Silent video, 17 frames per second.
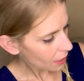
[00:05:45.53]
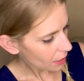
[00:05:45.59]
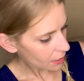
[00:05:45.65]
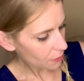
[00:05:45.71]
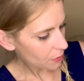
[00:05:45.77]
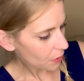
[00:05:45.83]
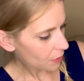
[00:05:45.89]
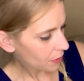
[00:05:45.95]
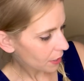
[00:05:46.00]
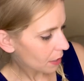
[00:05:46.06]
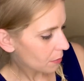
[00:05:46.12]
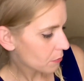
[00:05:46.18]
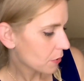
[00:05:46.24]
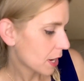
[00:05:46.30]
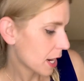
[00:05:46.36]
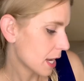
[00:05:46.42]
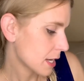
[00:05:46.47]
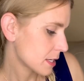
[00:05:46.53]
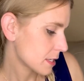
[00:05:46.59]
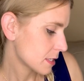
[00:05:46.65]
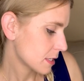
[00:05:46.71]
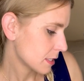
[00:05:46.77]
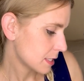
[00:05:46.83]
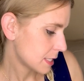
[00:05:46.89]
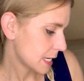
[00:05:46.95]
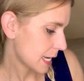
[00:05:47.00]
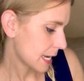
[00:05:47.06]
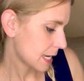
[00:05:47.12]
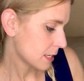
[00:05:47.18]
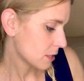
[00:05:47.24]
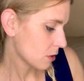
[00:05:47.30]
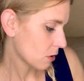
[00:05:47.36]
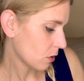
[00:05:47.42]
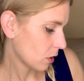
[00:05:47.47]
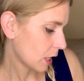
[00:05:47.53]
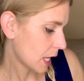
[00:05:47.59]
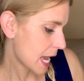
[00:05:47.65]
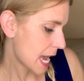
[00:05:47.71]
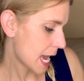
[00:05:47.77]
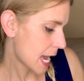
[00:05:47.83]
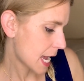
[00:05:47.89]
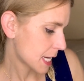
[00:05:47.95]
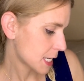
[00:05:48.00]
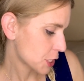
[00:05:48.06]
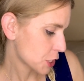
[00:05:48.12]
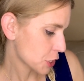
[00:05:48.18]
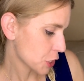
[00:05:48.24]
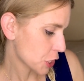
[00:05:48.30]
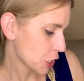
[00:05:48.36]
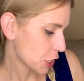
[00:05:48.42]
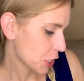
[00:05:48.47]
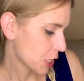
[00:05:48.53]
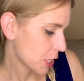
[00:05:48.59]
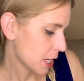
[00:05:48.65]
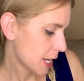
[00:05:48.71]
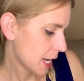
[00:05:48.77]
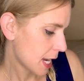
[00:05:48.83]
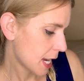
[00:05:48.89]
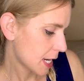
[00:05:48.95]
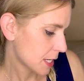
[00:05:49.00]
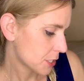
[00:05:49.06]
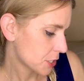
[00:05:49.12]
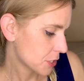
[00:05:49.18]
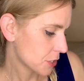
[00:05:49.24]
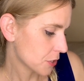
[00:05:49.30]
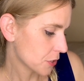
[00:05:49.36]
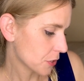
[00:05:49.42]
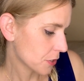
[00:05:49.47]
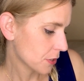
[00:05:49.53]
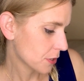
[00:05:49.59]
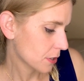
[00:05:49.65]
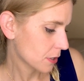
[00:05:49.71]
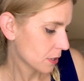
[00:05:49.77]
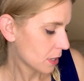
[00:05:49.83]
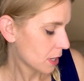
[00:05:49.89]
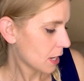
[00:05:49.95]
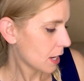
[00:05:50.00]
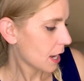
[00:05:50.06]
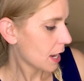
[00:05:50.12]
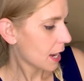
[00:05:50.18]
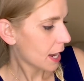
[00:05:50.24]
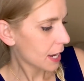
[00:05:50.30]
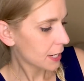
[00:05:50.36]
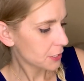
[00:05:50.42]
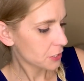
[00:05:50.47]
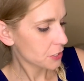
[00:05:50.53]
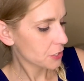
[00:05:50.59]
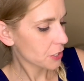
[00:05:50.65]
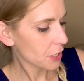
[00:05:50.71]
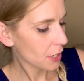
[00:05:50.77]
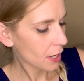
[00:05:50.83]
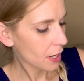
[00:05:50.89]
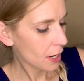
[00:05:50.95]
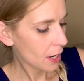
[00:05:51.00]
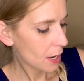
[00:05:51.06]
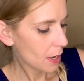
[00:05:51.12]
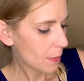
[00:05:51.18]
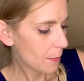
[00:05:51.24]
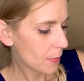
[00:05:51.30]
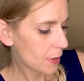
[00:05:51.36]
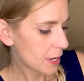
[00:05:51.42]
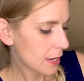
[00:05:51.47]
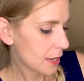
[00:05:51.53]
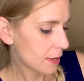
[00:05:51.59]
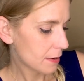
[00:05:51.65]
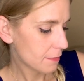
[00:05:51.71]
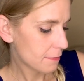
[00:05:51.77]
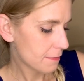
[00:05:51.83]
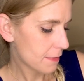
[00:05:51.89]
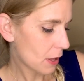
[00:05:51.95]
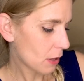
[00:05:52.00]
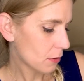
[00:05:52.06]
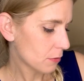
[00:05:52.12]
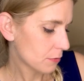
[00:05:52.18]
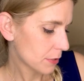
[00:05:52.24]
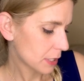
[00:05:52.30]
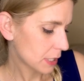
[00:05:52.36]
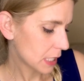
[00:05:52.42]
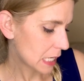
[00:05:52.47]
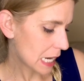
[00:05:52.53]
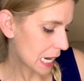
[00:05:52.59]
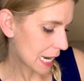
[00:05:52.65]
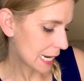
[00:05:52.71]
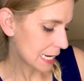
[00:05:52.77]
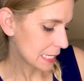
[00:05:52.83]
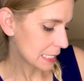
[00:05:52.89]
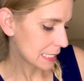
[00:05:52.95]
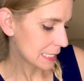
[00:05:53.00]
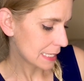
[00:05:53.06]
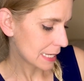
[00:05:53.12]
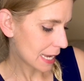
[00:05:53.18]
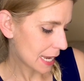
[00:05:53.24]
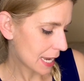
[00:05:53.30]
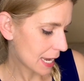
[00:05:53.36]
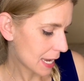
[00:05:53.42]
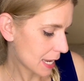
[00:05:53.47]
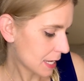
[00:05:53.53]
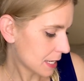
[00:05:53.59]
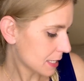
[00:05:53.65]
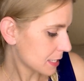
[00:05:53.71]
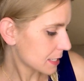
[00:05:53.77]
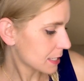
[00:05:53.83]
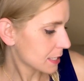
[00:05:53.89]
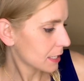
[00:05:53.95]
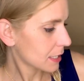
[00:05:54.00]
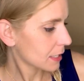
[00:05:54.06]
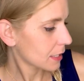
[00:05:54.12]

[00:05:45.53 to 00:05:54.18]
I don't know that brand, Daniel Hetcher, Hetcher, Hetcher, but it felt really nice and